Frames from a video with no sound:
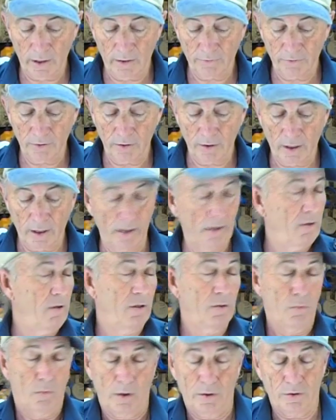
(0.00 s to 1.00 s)
after that,
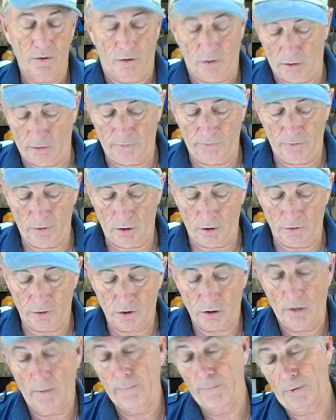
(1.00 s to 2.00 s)
it wasn't your fault.
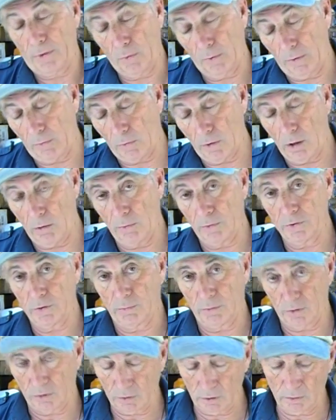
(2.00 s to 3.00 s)
Something went wrong with the
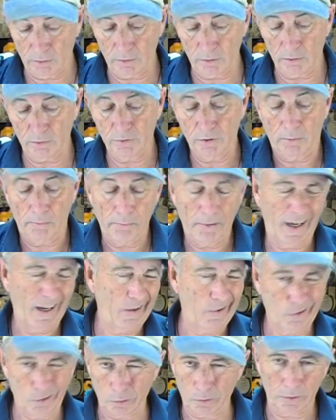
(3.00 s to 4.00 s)
material. It was a
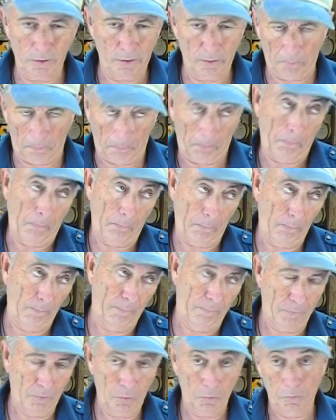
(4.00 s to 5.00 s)
bad tree.
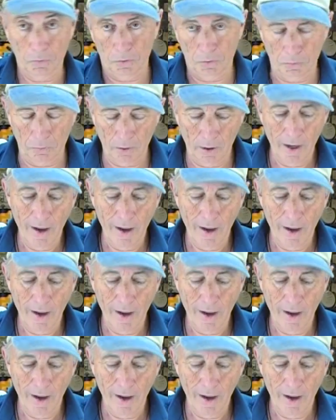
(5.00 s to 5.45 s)
Who knew?